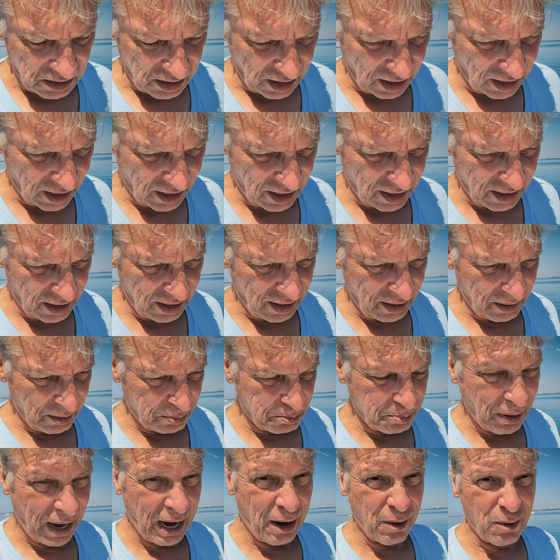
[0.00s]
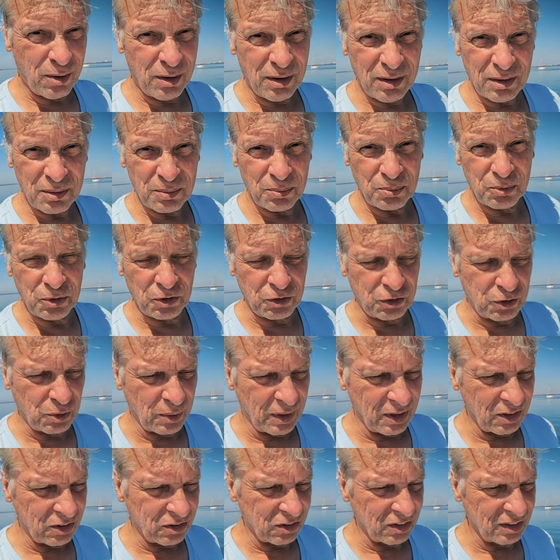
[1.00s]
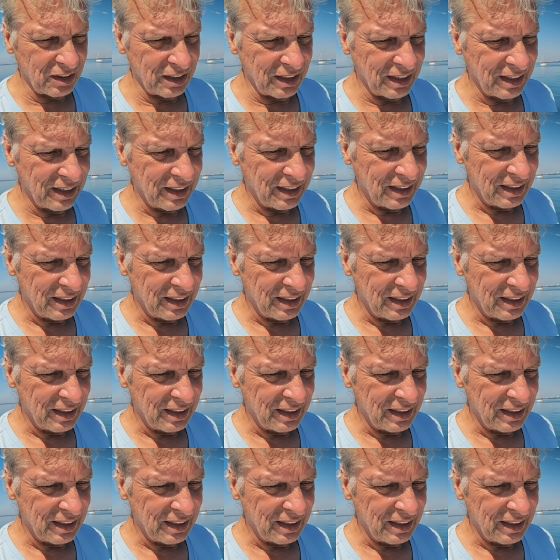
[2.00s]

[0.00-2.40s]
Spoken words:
power situation.